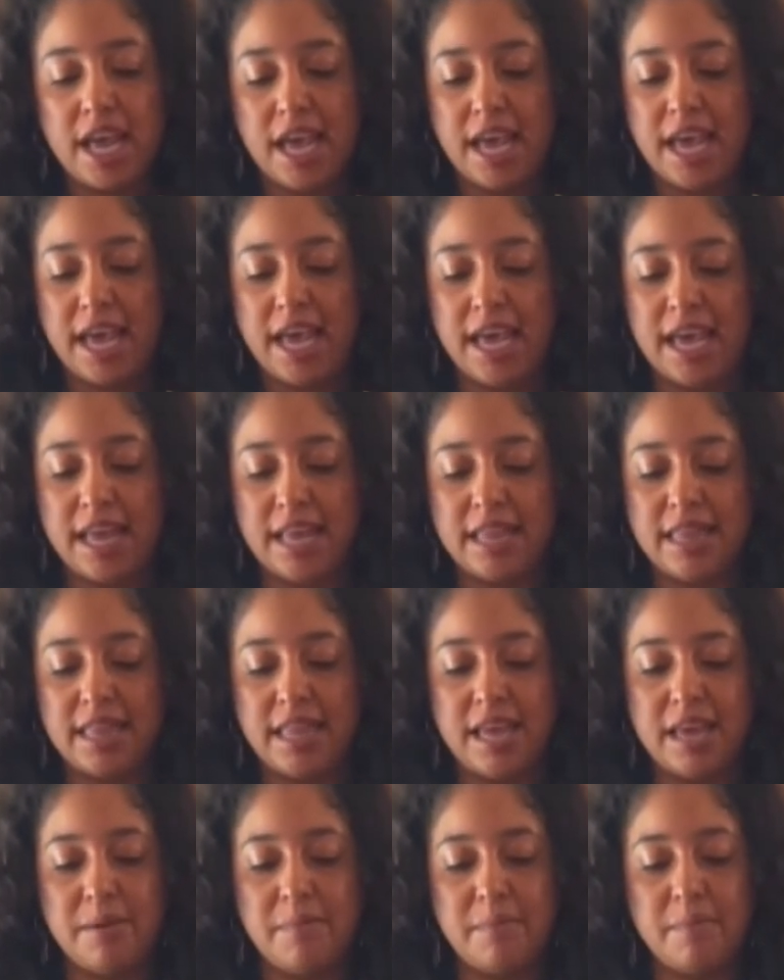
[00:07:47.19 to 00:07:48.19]
and
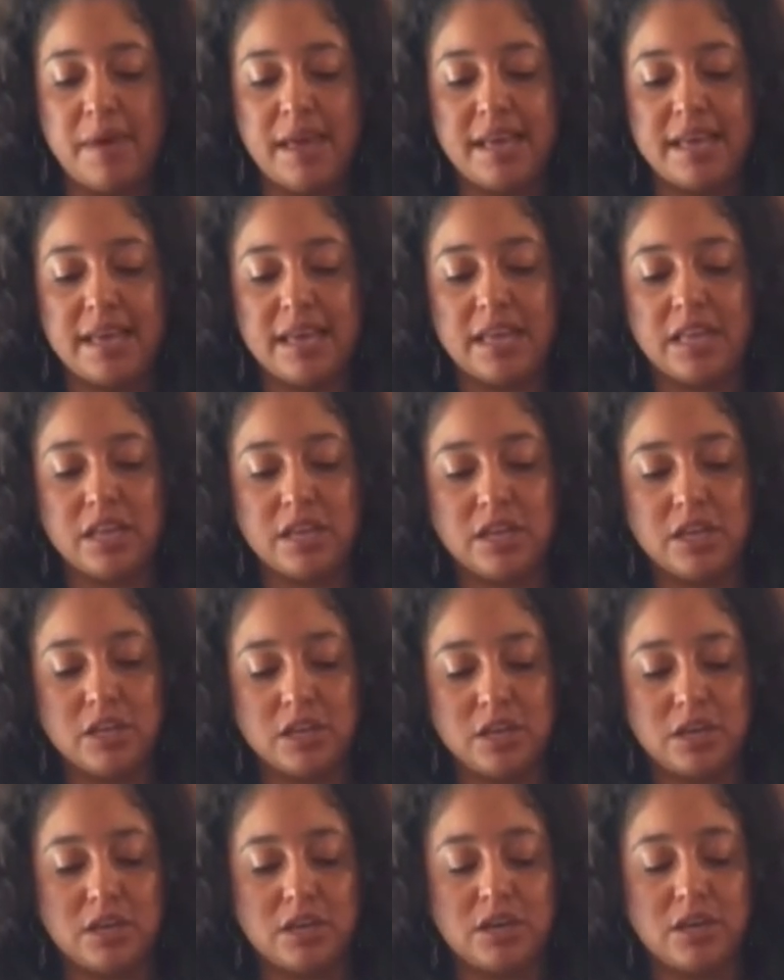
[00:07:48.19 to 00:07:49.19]
they make it
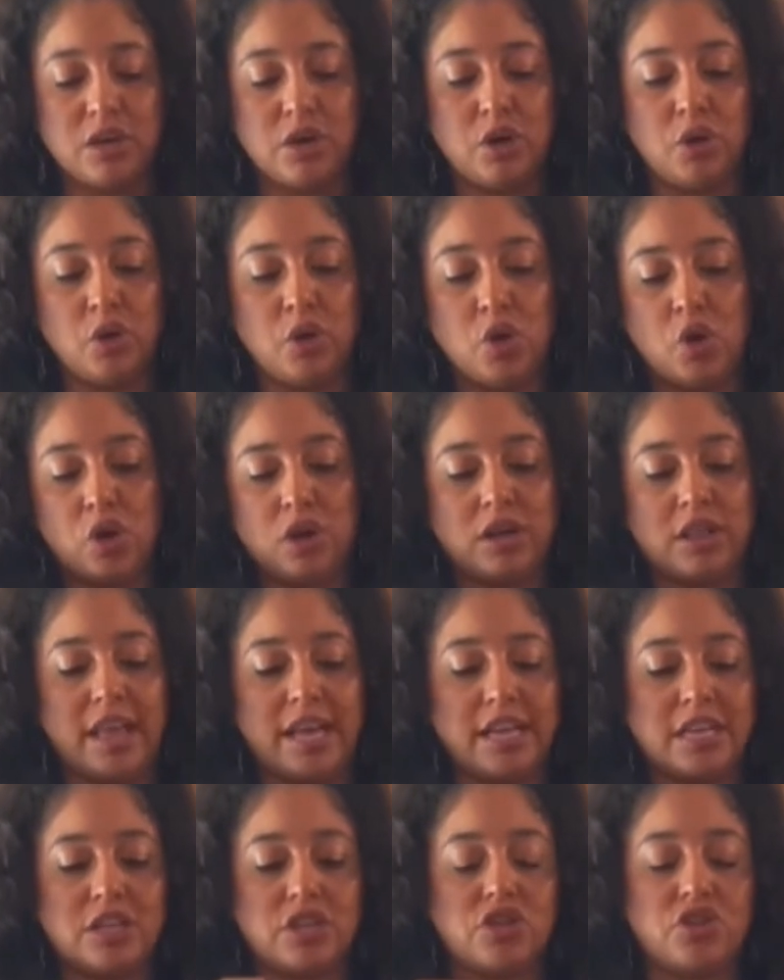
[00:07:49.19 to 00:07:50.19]
look
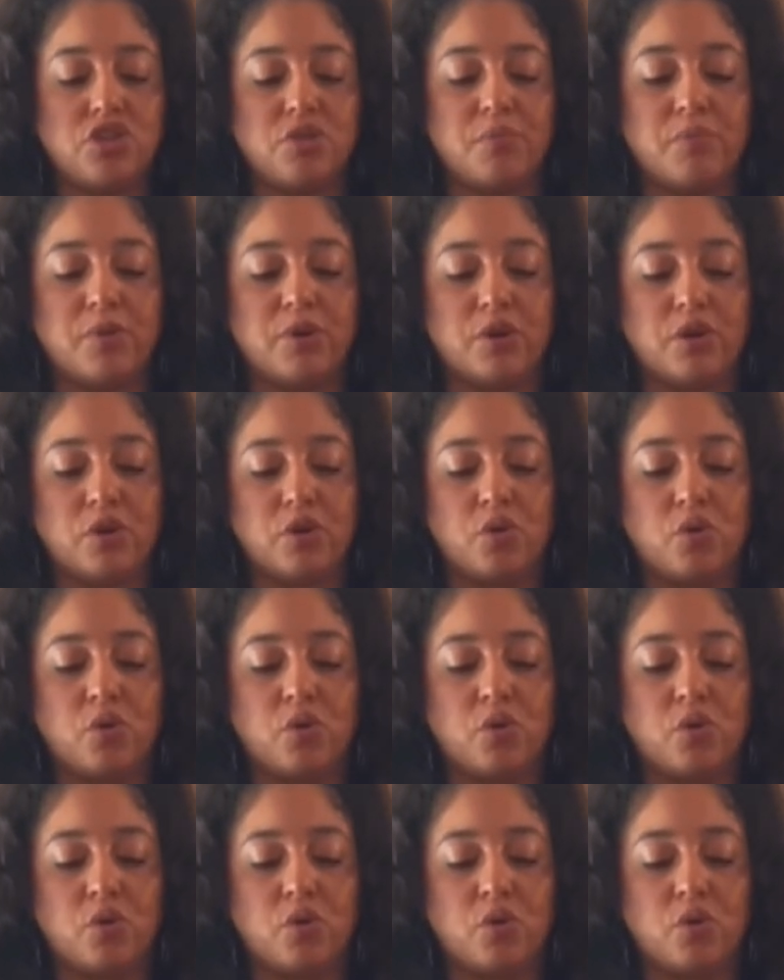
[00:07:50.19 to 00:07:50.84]
like super